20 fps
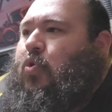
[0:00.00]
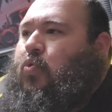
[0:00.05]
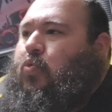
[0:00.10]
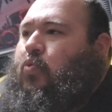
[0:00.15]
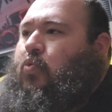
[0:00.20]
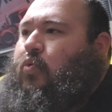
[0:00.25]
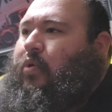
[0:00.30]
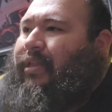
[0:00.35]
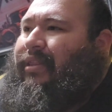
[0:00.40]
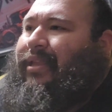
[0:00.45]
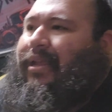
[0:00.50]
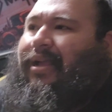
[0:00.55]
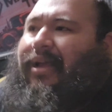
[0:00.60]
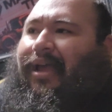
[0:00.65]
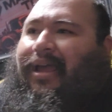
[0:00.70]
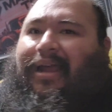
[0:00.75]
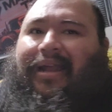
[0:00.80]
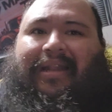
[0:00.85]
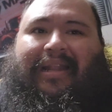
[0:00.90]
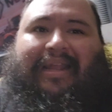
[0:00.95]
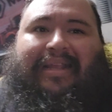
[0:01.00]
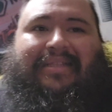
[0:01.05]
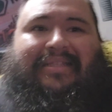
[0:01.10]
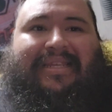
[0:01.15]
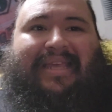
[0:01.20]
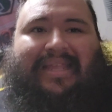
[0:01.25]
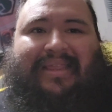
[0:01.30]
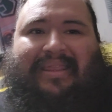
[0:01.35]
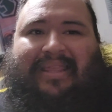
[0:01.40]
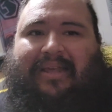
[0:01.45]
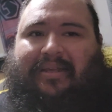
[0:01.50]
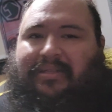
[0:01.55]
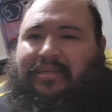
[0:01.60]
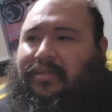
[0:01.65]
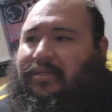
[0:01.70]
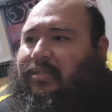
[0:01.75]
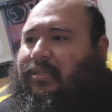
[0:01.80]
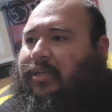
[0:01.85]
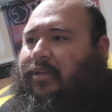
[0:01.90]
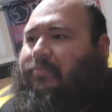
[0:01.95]
Ooh, I think I had like
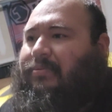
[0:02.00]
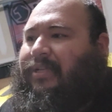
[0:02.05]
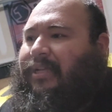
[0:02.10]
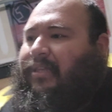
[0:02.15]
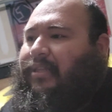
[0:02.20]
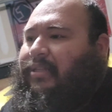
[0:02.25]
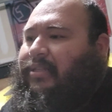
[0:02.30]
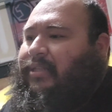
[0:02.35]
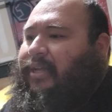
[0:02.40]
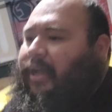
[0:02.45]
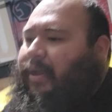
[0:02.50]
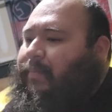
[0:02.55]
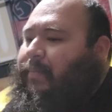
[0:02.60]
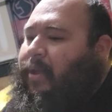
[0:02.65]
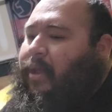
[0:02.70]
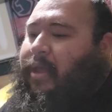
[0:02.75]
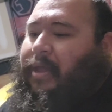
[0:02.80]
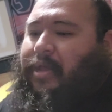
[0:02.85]
10,000 subs at the time.